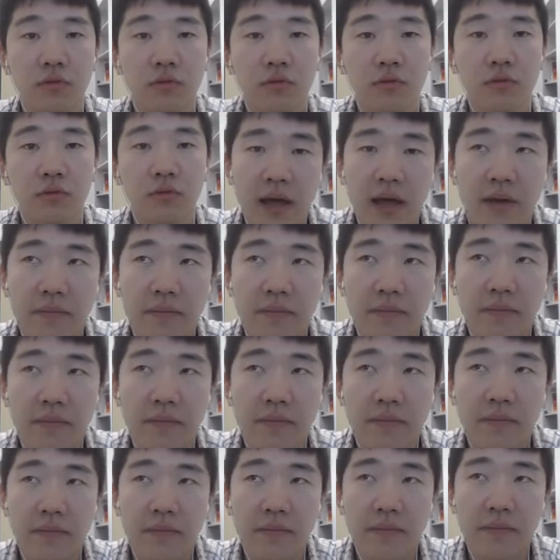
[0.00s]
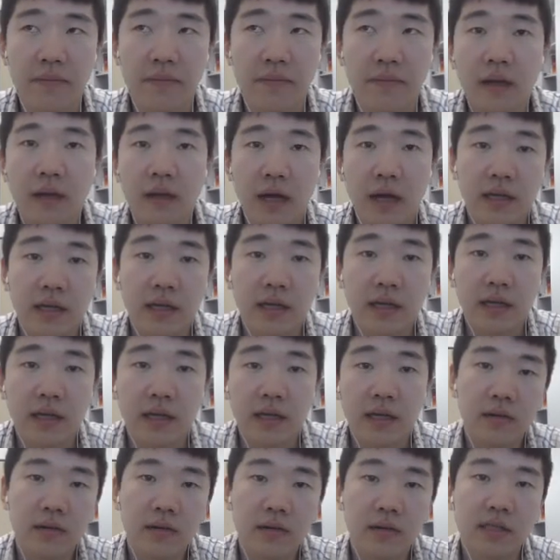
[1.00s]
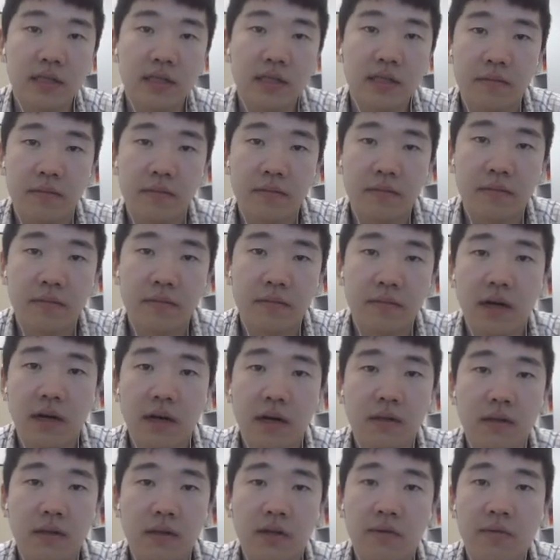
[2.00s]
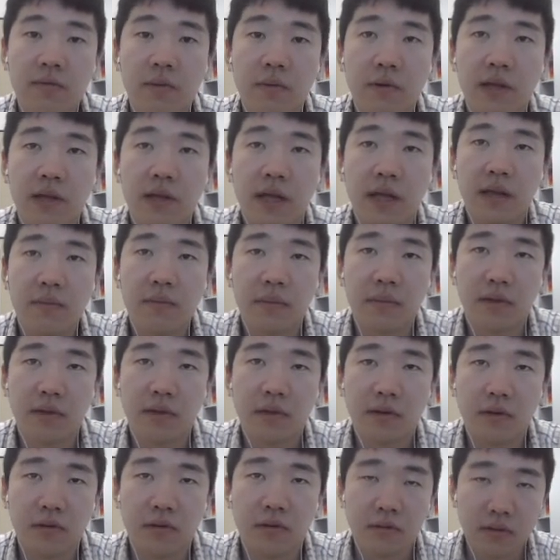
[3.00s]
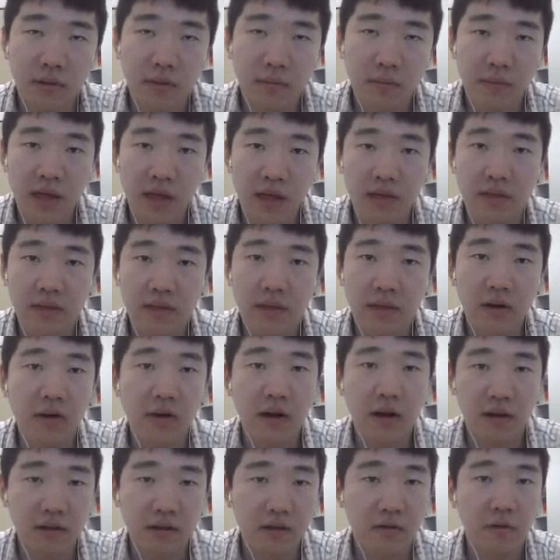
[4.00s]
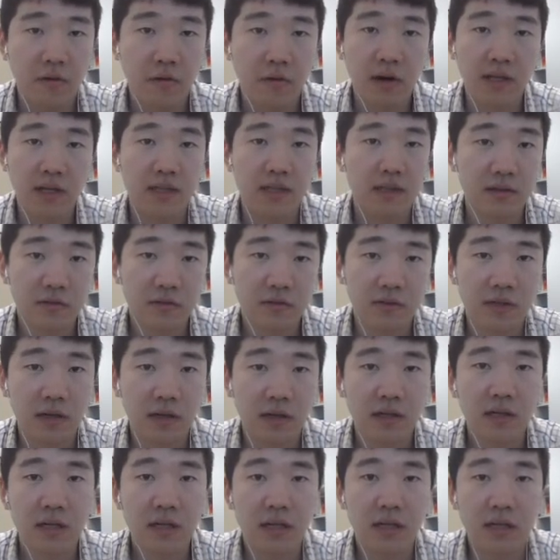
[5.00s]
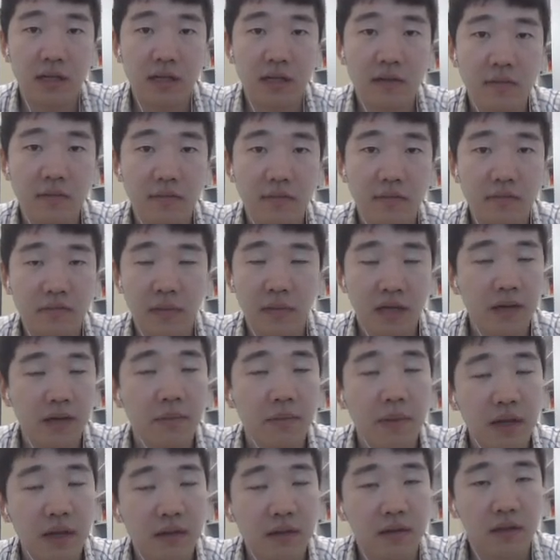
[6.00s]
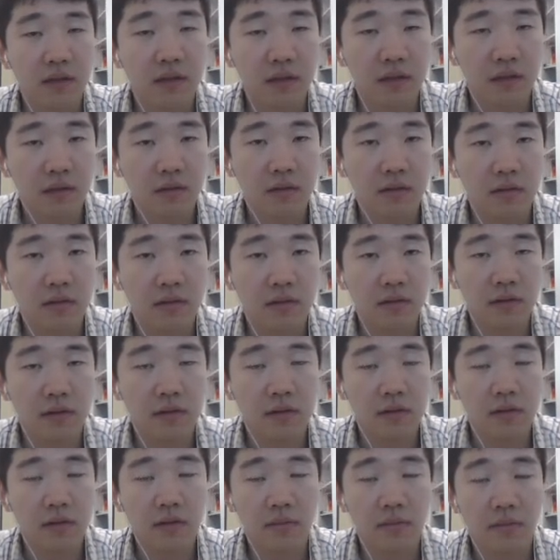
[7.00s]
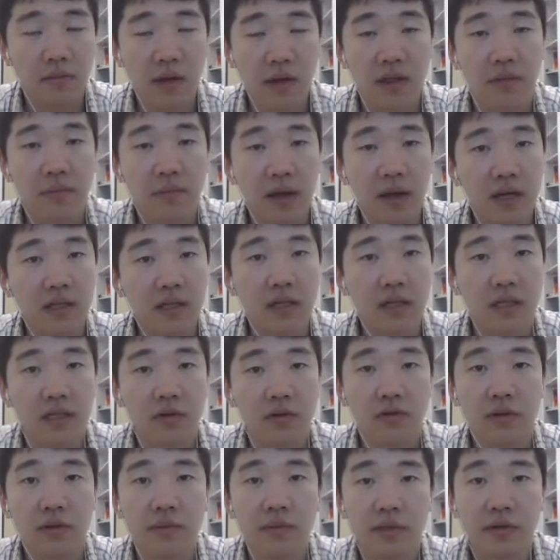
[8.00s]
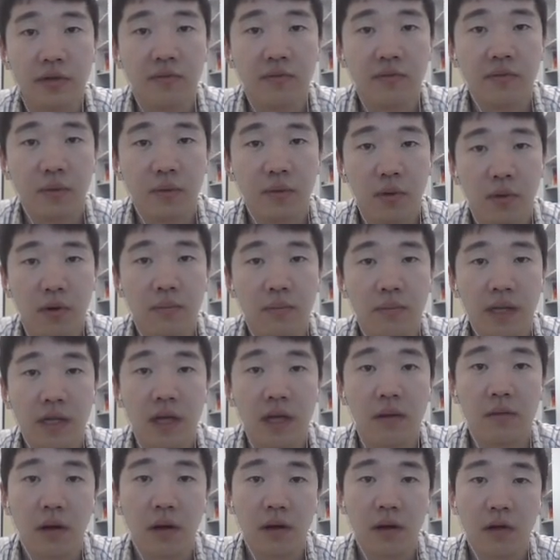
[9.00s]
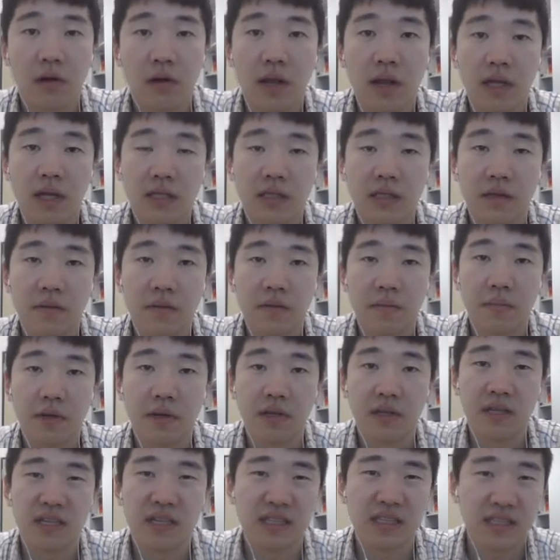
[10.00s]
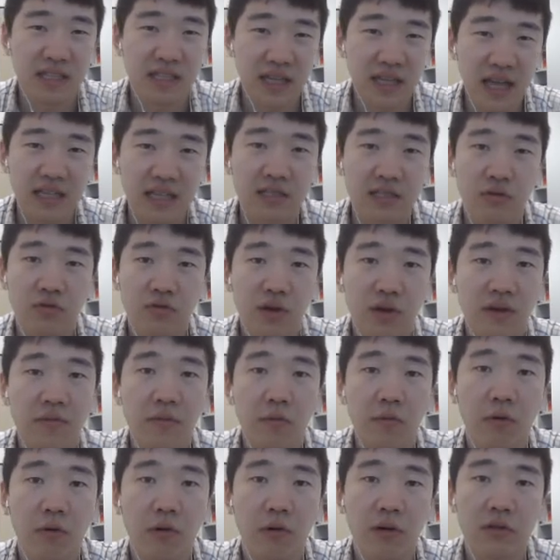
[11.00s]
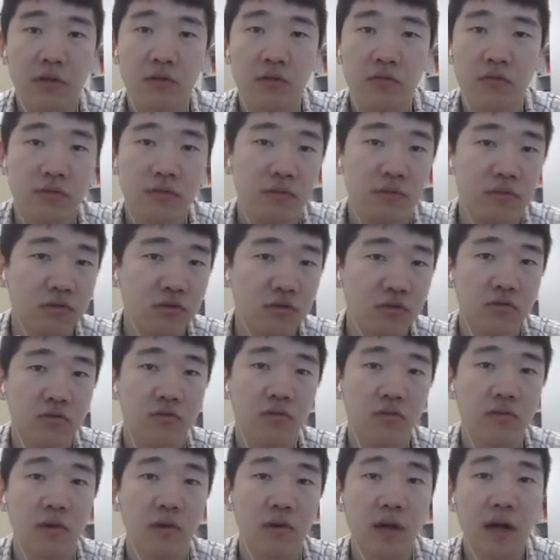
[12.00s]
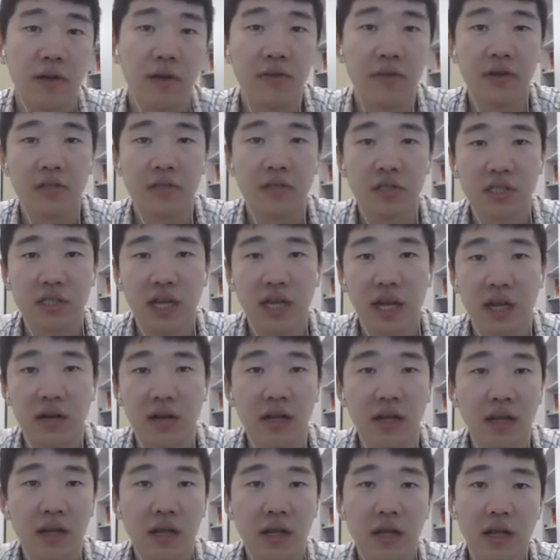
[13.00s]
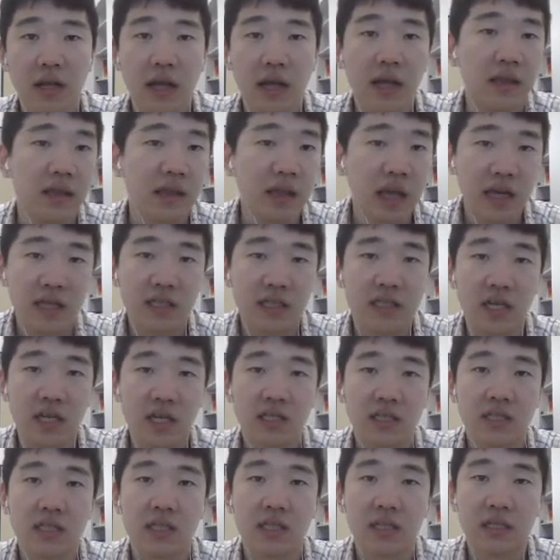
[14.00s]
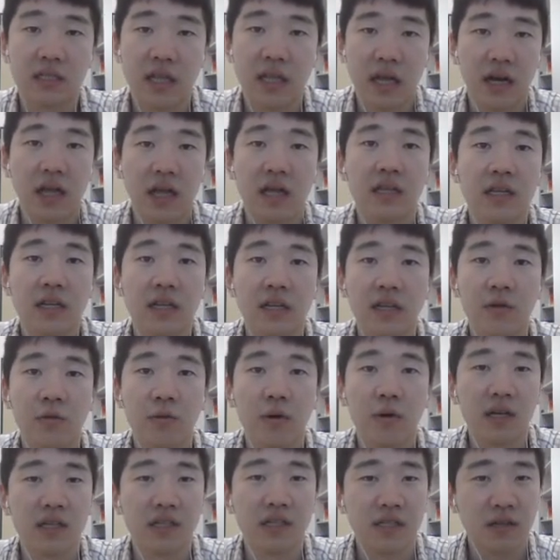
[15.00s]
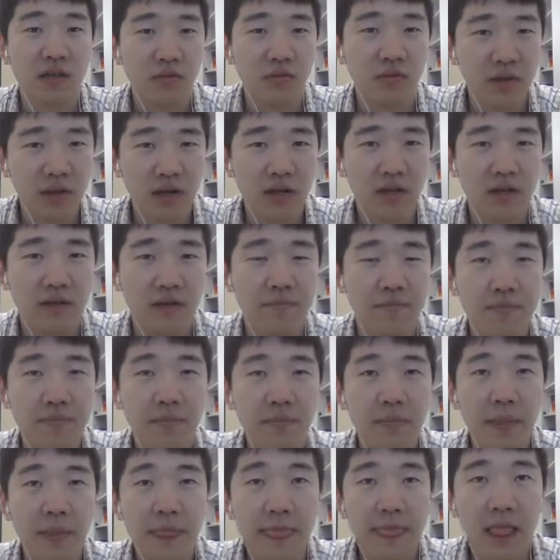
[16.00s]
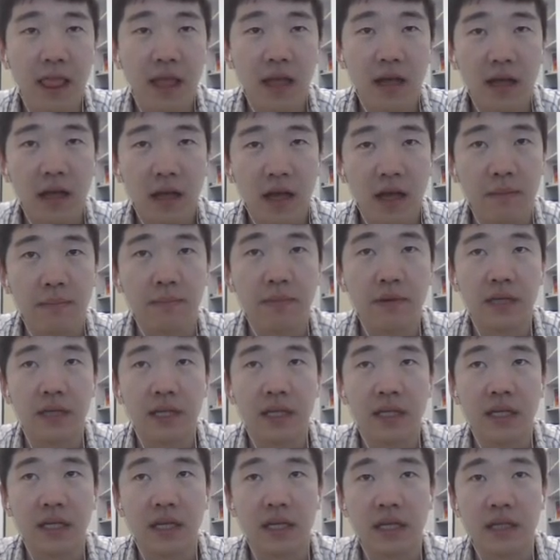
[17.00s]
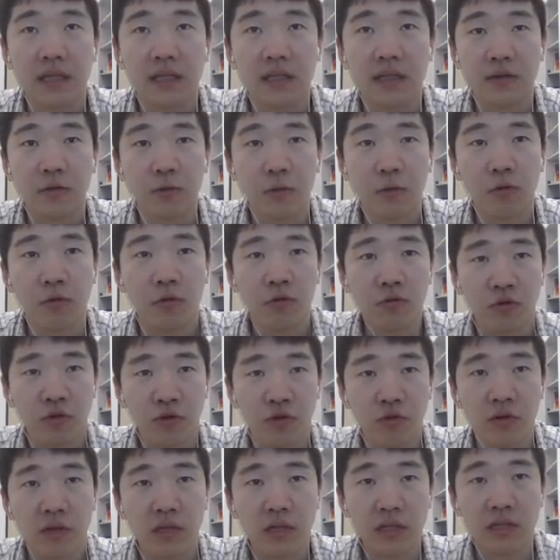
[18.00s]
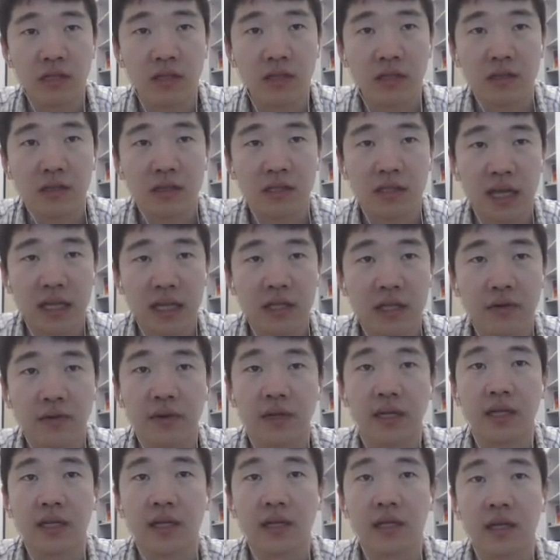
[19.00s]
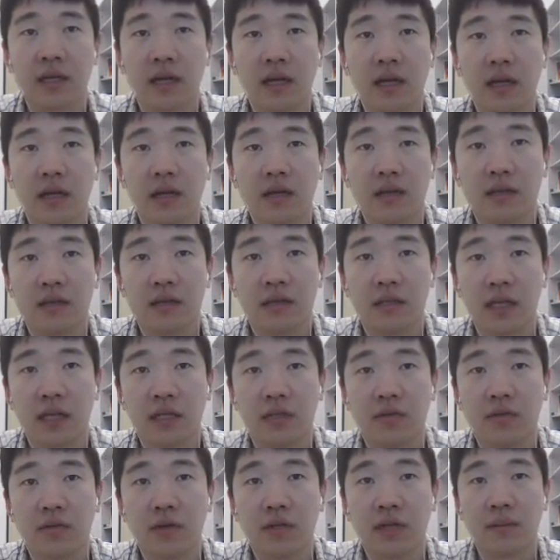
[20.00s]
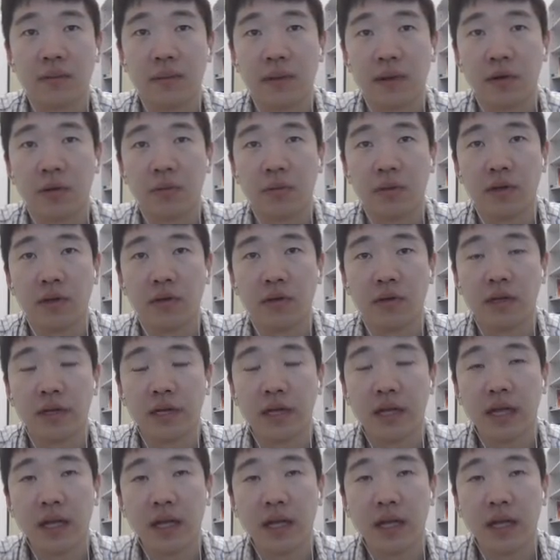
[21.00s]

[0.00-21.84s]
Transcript: And I take a look at some literature for that, but the math, there are quite certainly many the mathematical description for PDF calculation, but it is not straightforward to understand and digest directly what is really happening in during the scattering phenomenon.